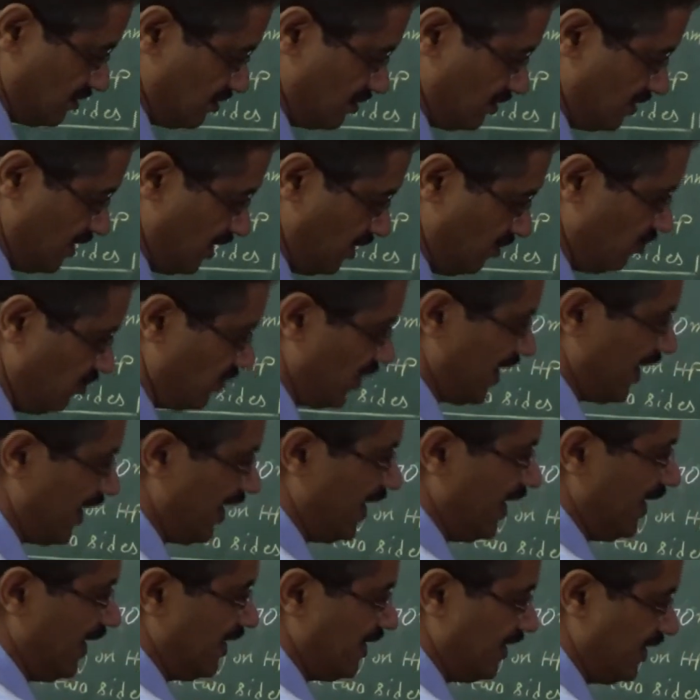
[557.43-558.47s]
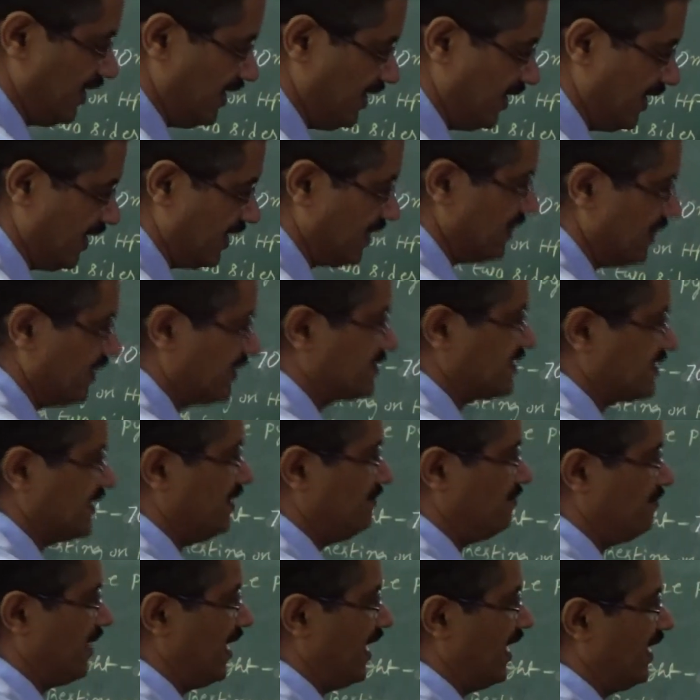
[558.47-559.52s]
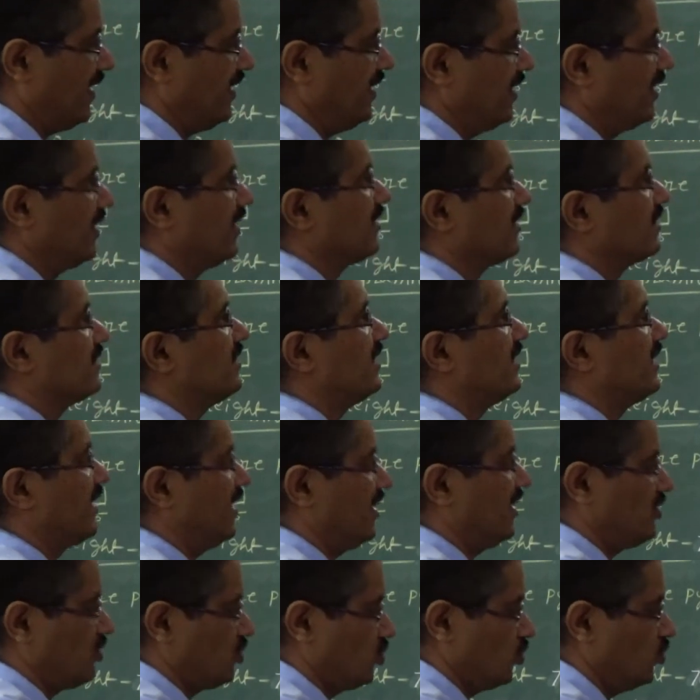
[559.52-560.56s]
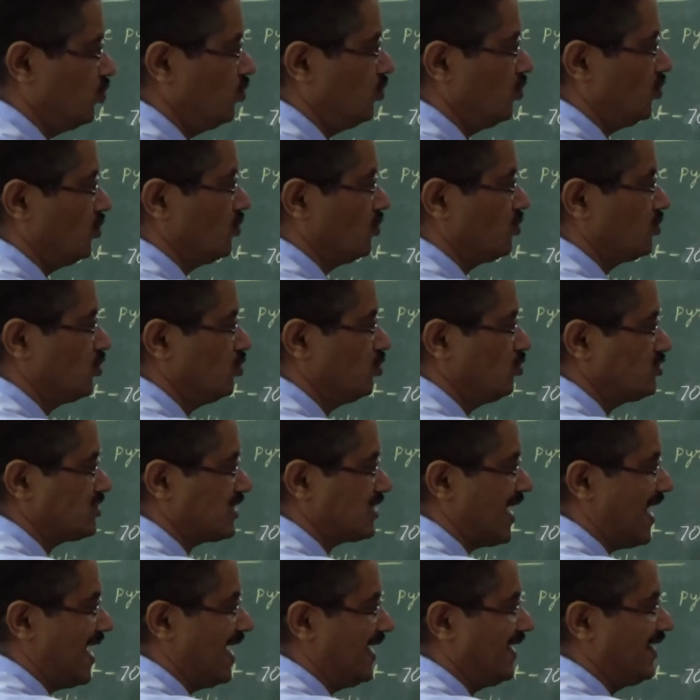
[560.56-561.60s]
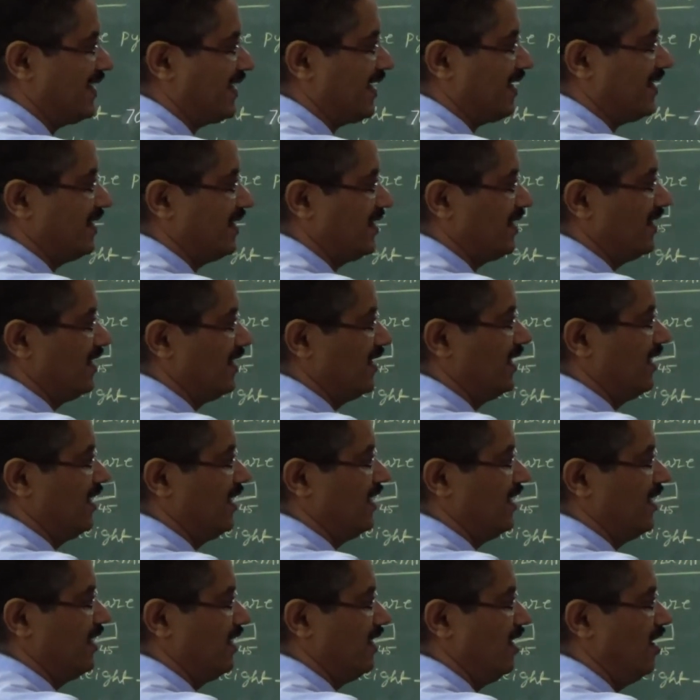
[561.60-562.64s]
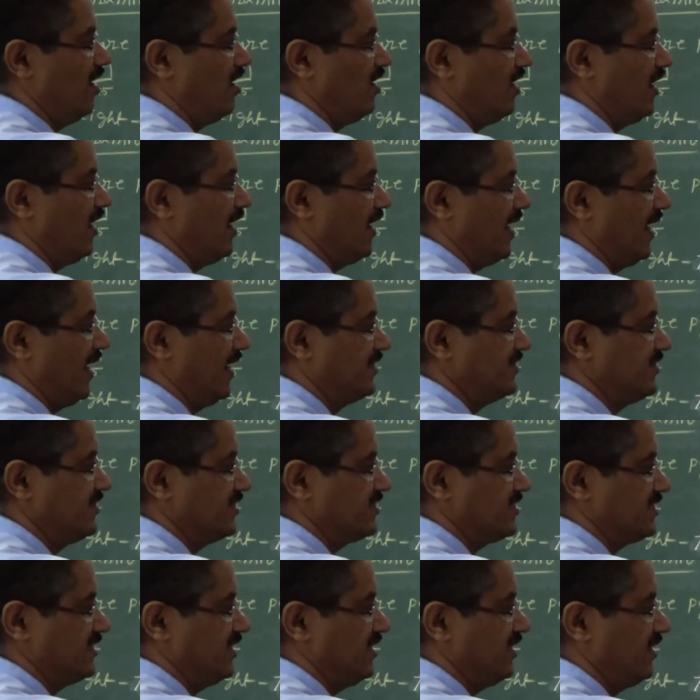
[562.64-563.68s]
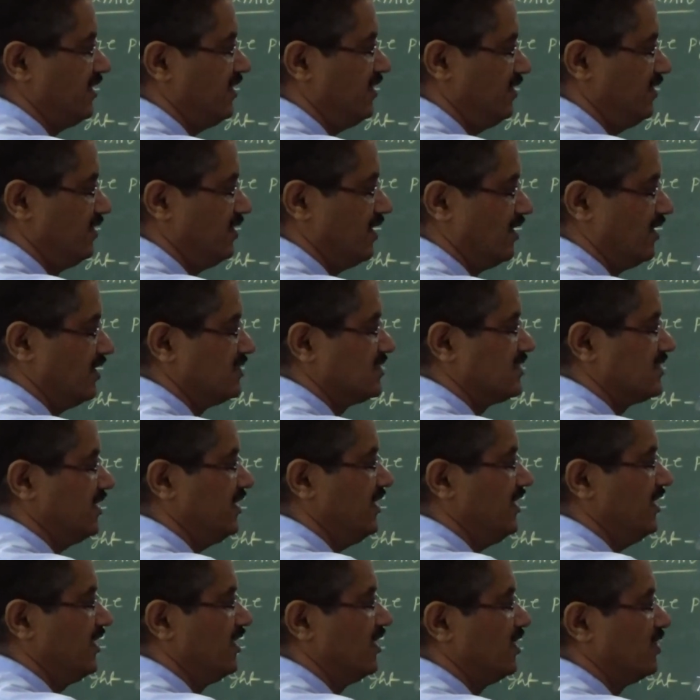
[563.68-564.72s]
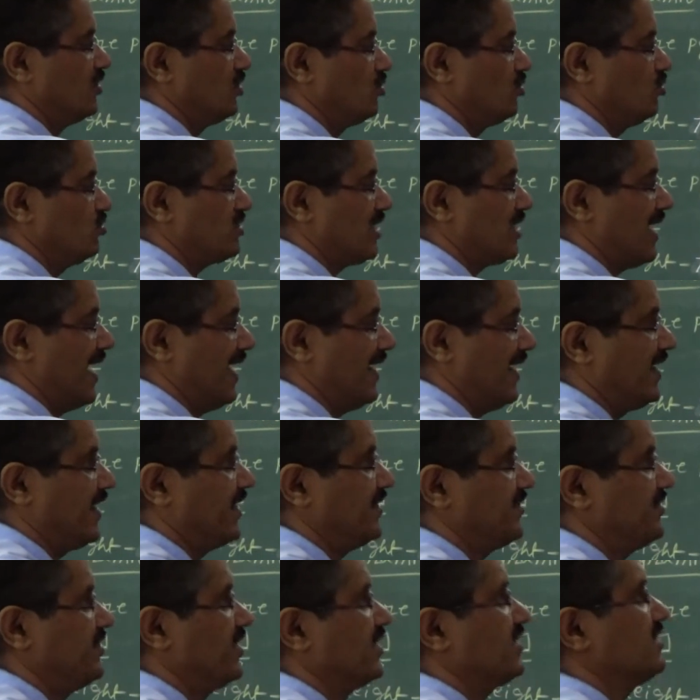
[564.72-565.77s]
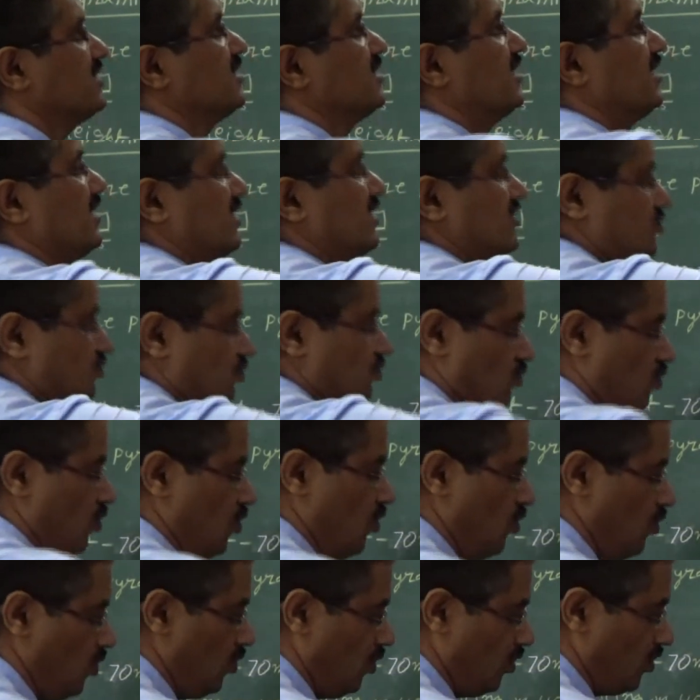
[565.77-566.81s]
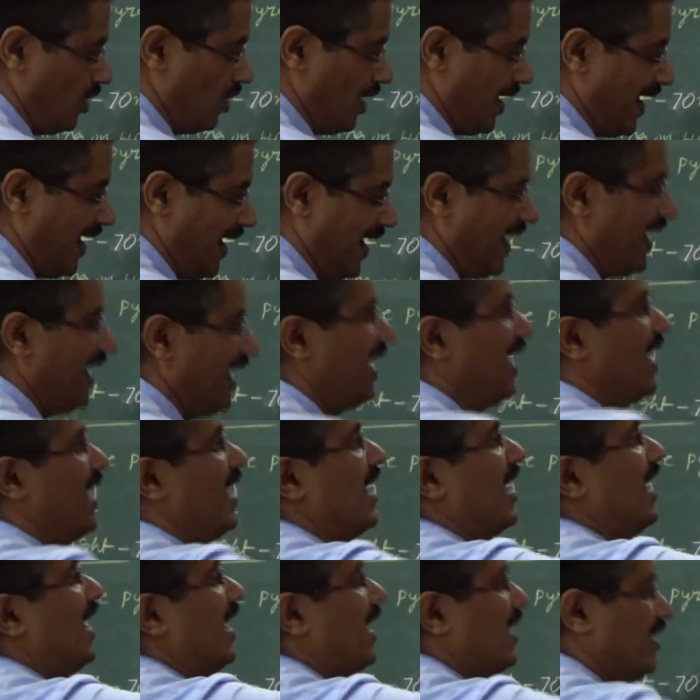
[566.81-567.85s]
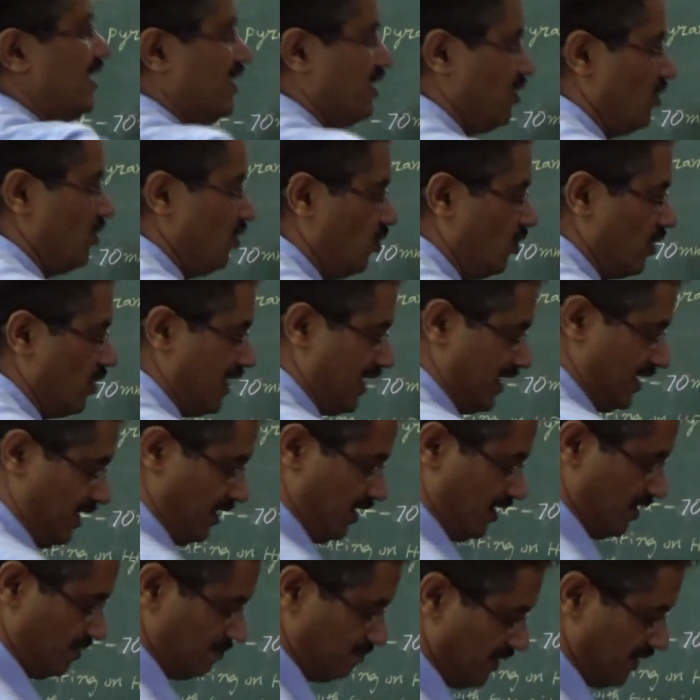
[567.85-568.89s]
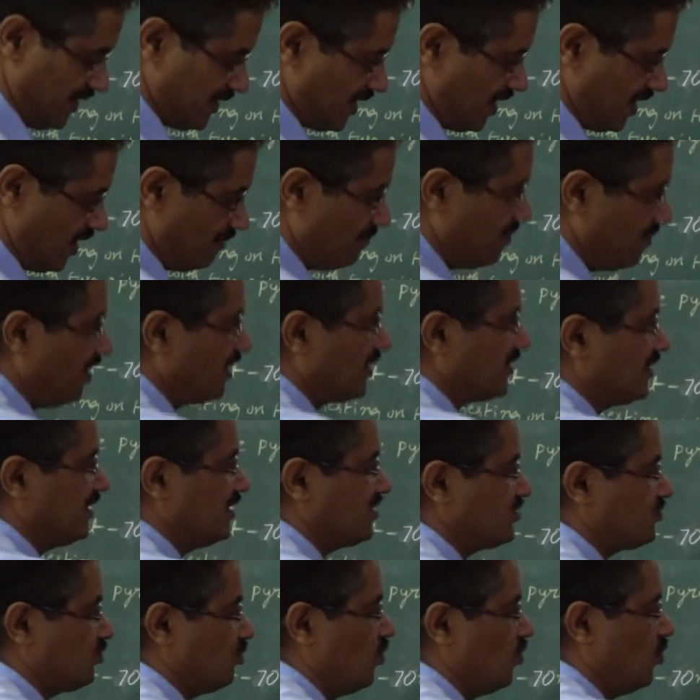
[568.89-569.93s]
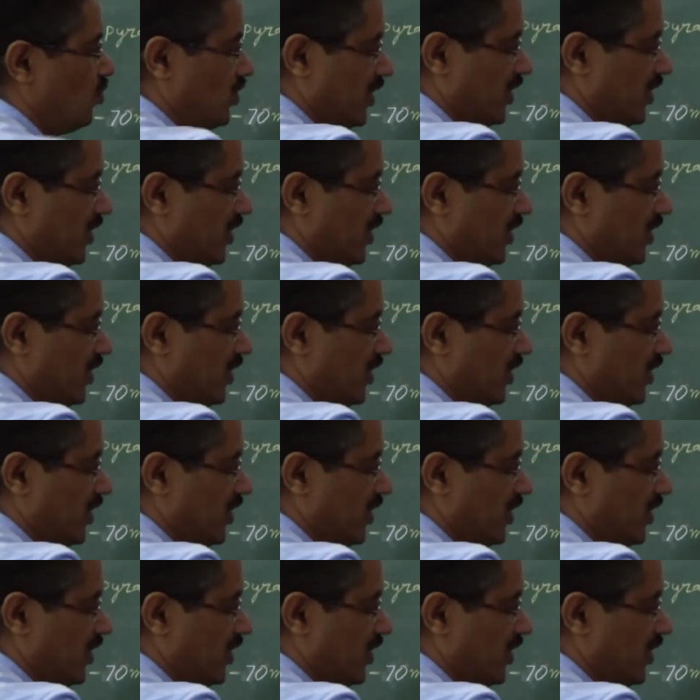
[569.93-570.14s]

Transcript: now A and D are in the same line. There are two slant longer edges here. See, two slant edges, that is OA and OD. But among this OA